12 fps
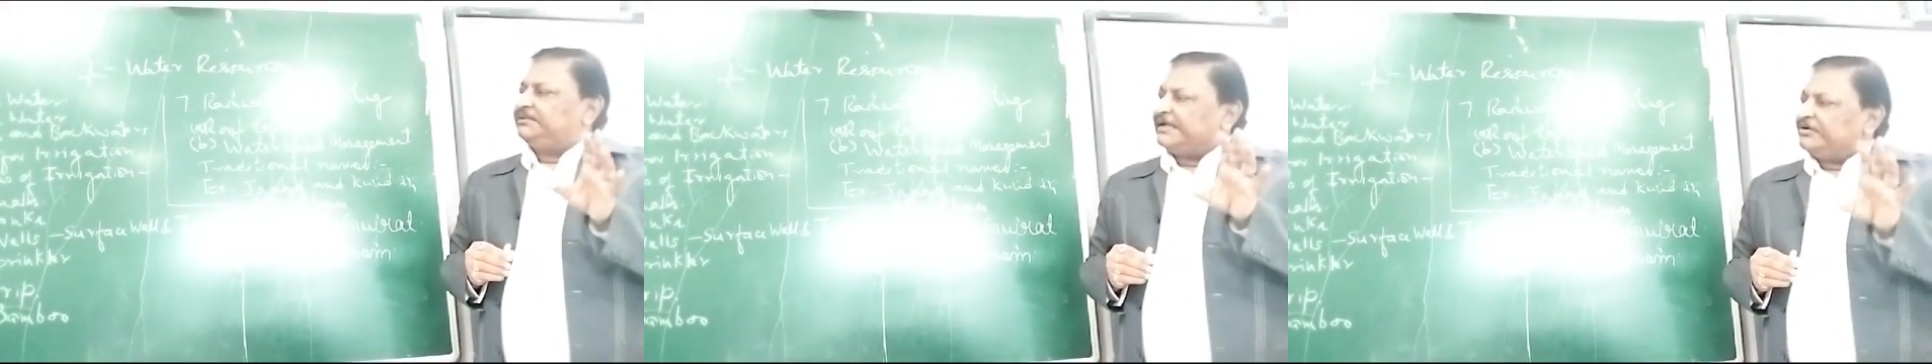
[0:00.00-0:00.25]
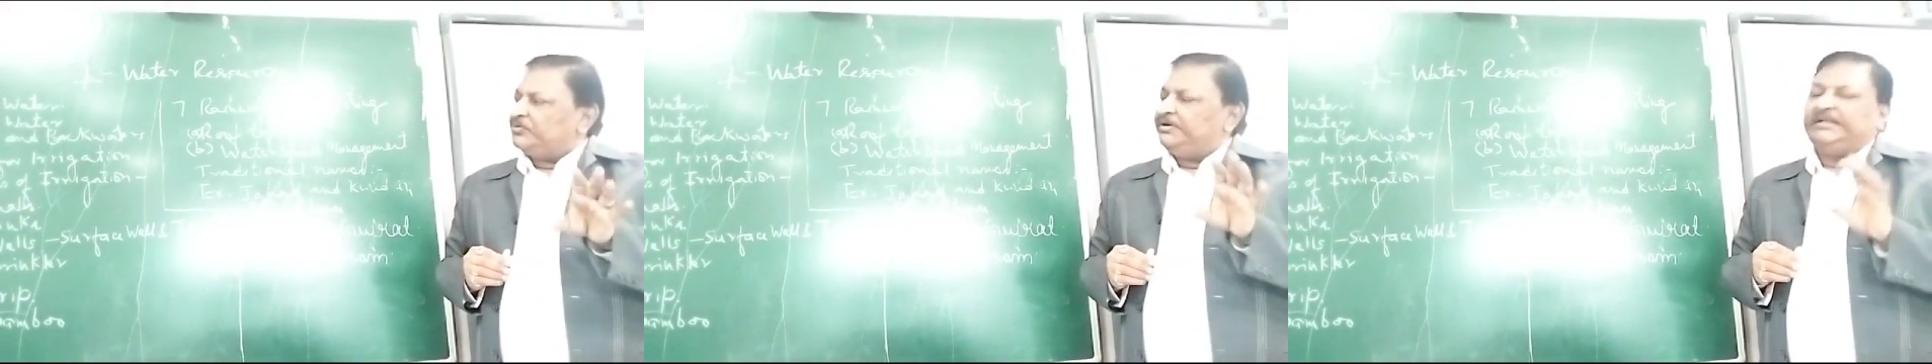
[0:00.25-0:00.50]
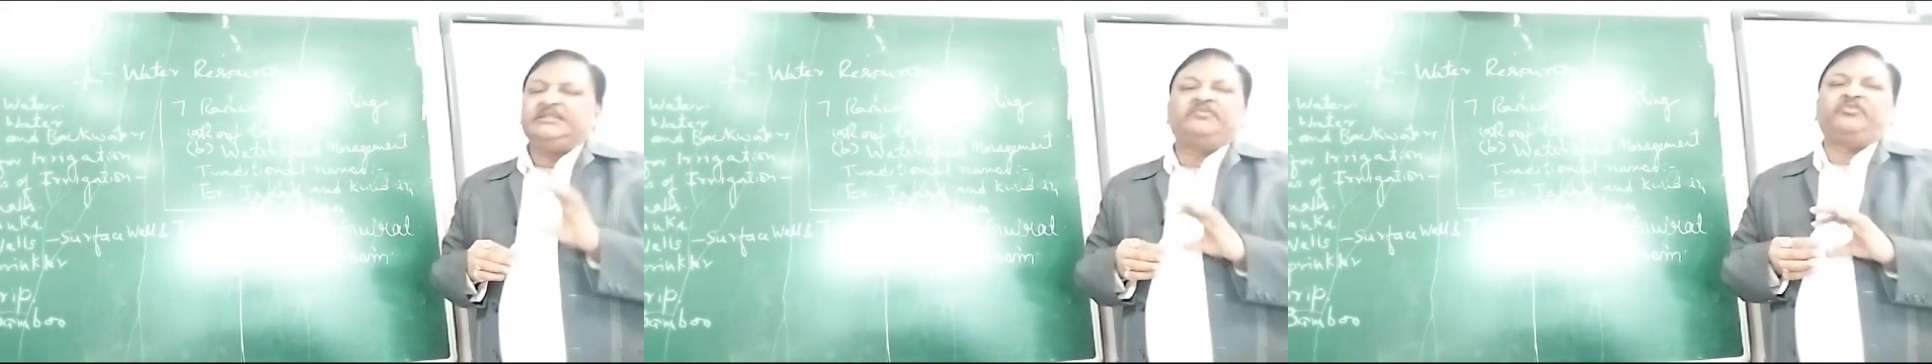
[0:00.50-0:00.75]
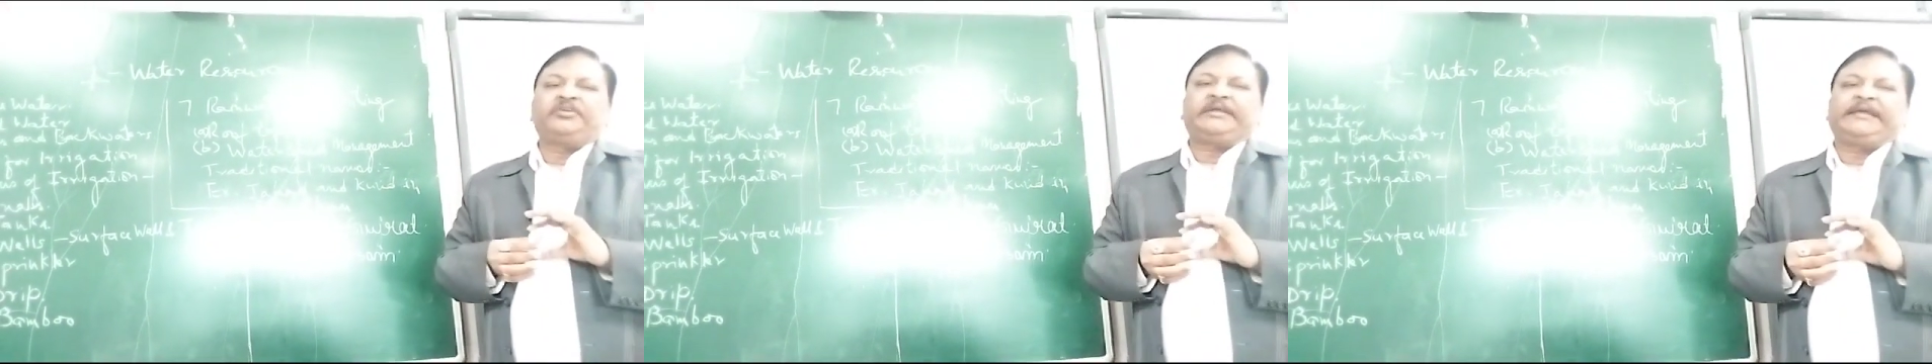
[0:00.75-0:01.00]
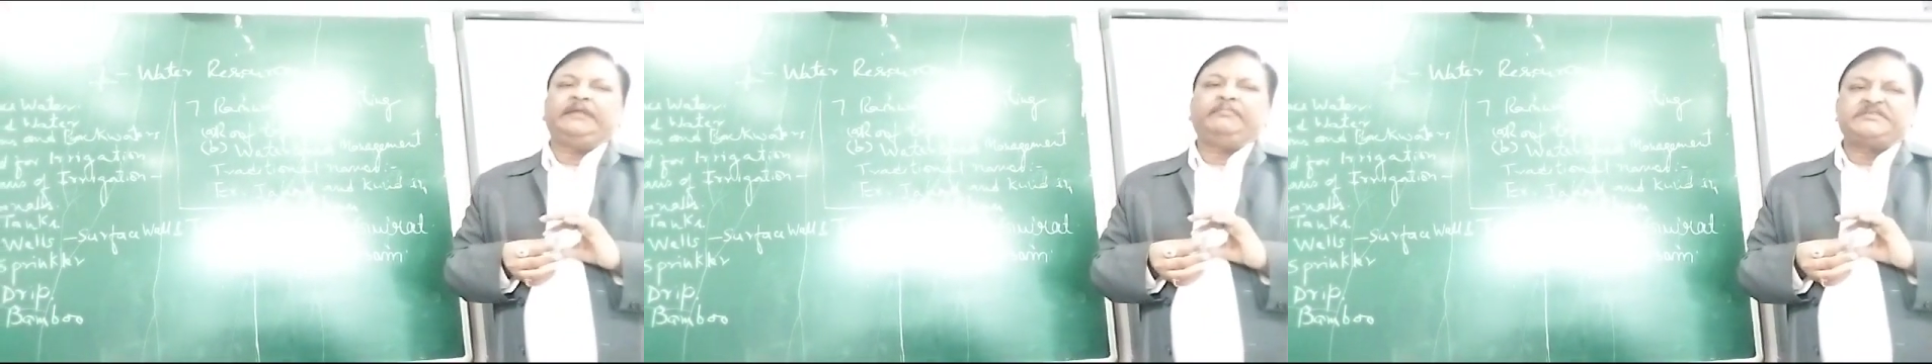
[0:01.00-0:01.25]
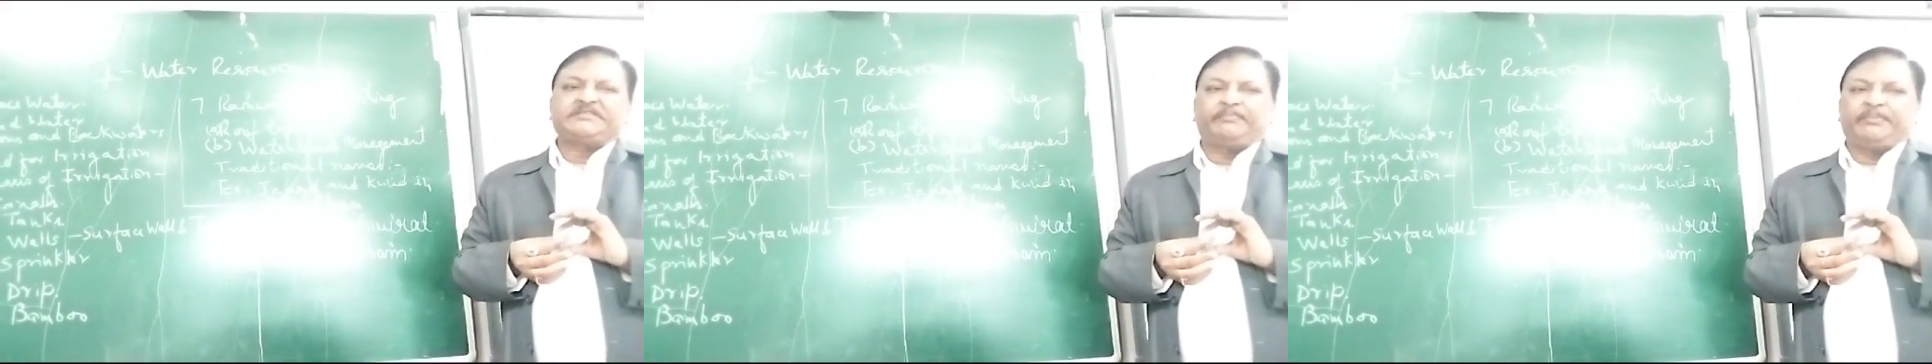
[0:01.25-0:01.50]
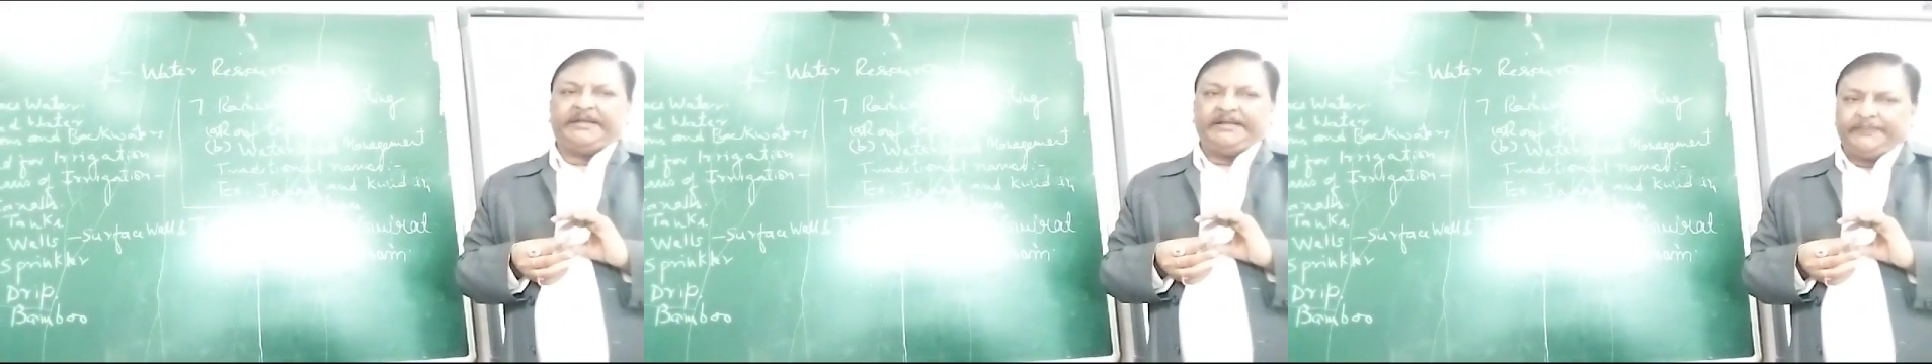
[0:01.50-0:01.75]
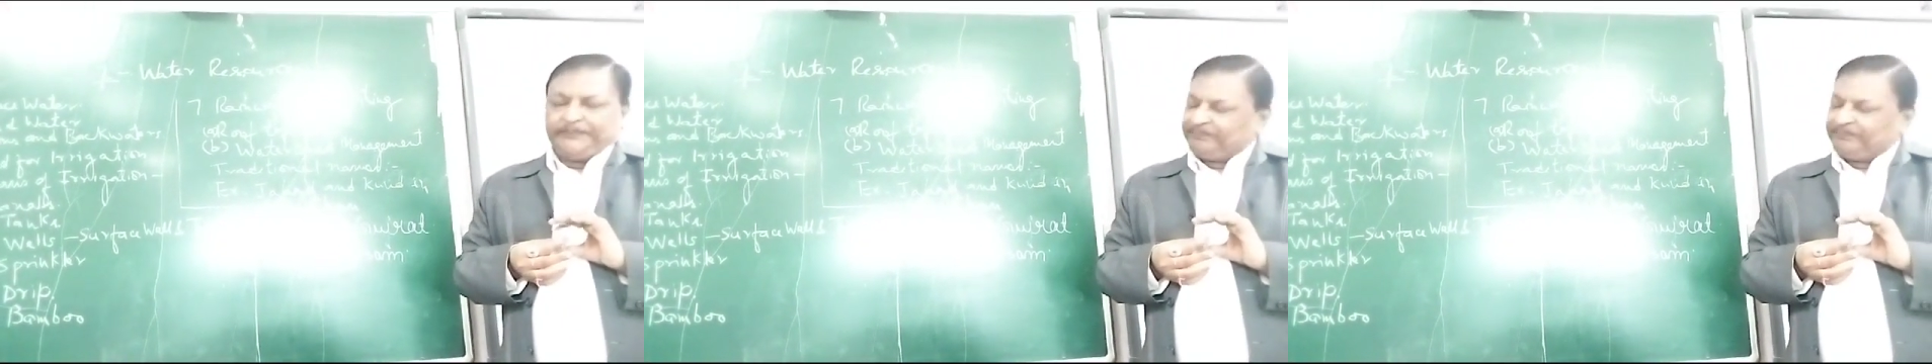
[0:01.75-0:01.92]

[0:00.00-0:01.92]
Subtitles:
then only the water can be supplied.